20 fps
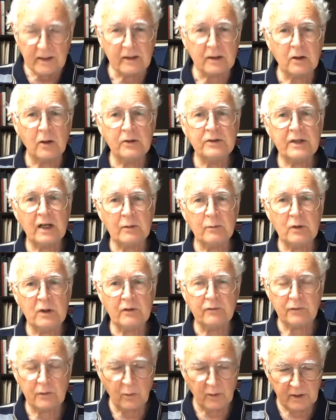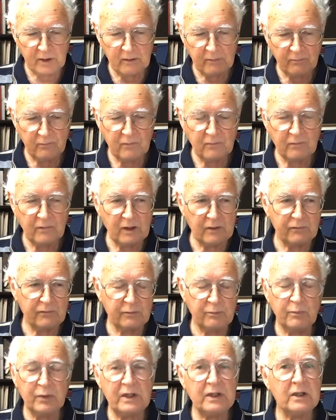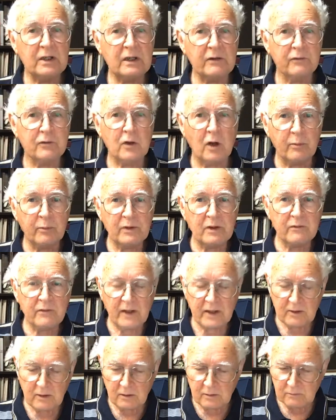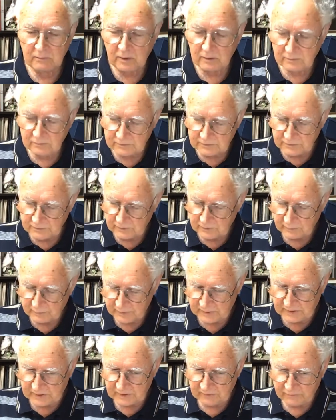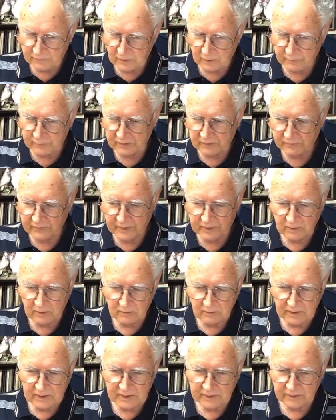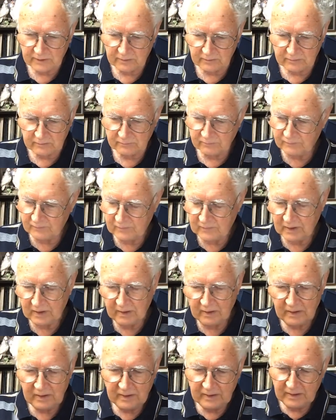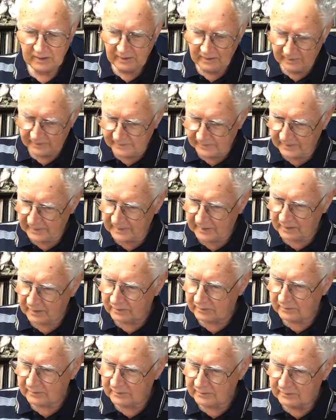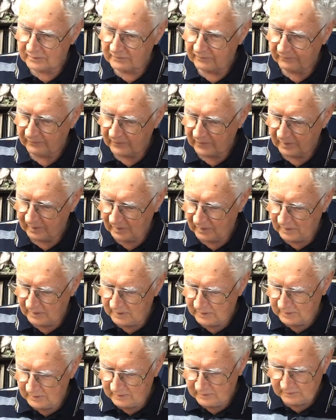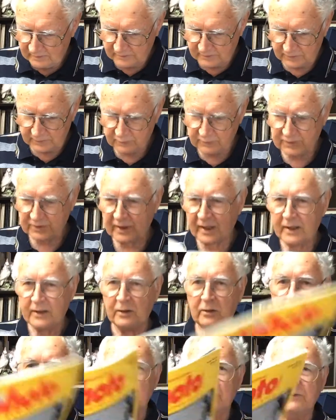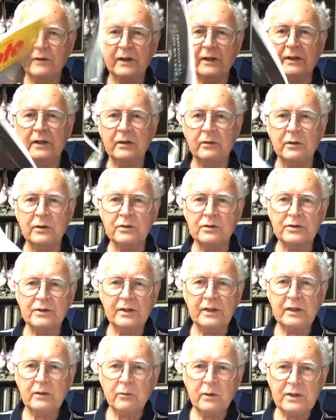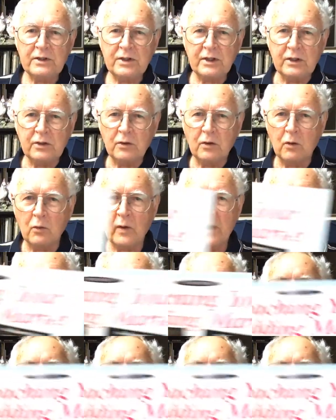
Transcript: Contact me if you want a PDF copy of that. I'll do you a PDF copy of that whole article. Now, this was an article I found here interesting, Reaching Your Wedding